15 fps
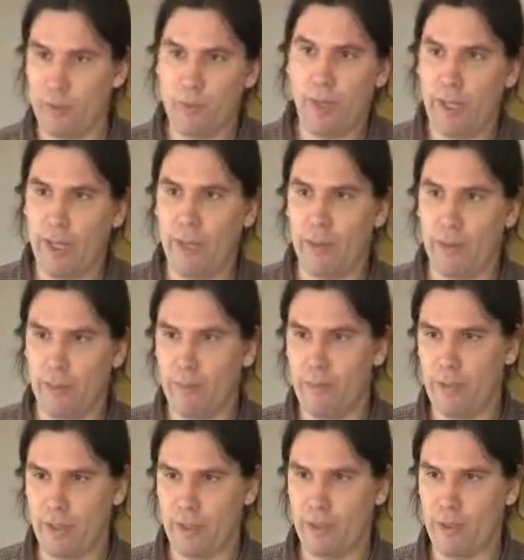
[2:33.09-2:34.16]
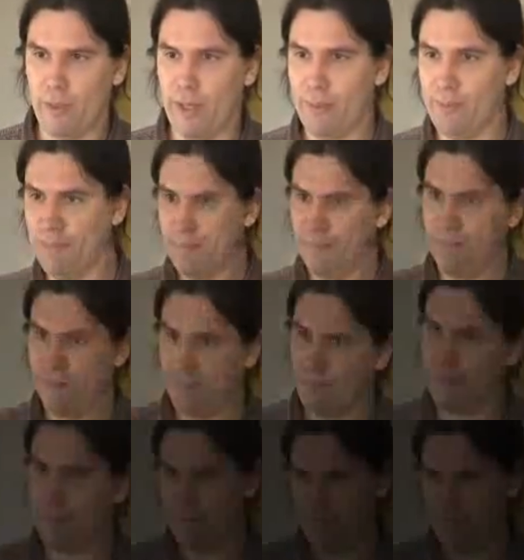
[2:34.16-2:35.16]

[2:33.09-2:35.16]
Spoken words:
It's probably other things as well.